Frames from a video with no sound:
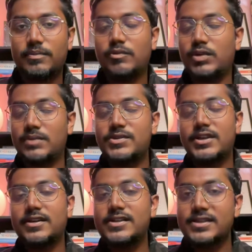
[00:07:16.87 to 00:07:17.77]
What I'm
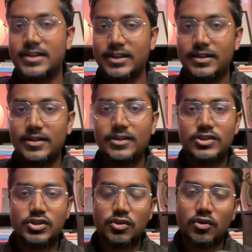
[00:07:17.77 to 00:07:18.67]
saying is read
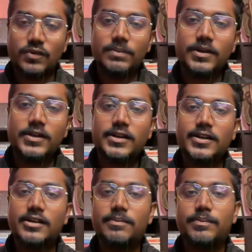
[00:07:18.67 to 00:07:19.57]
short form content
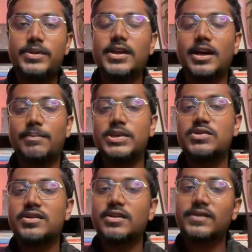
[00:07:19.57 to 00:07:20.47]
and be
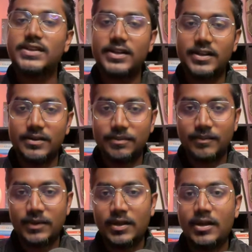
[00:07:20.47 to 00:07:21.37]
habituated with reading.
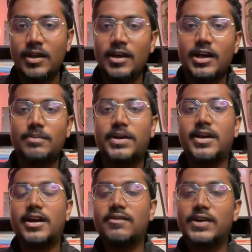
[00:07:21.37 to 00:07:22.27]
And my
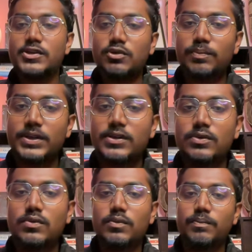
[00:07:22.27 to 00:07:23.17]
advice would be
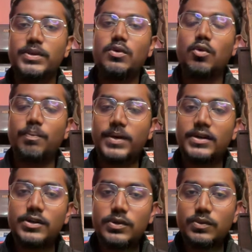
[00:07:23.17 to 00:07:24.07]
to be
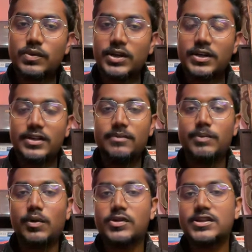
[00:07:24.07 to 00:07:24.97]
open to reading
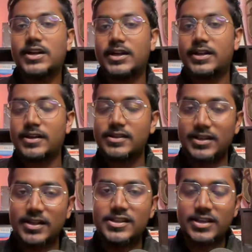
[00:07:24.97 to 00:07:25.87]
blogs and articles, and
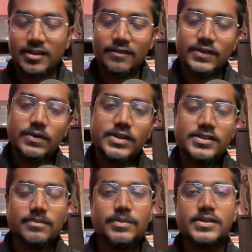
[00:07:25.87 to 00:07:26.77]
I'll share a few
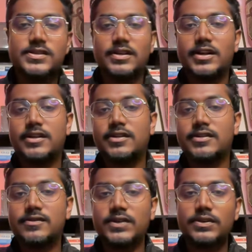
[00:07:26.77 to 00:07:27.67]
examples later in
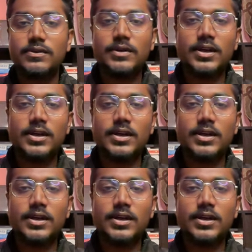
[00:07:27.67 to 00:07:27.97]
this video.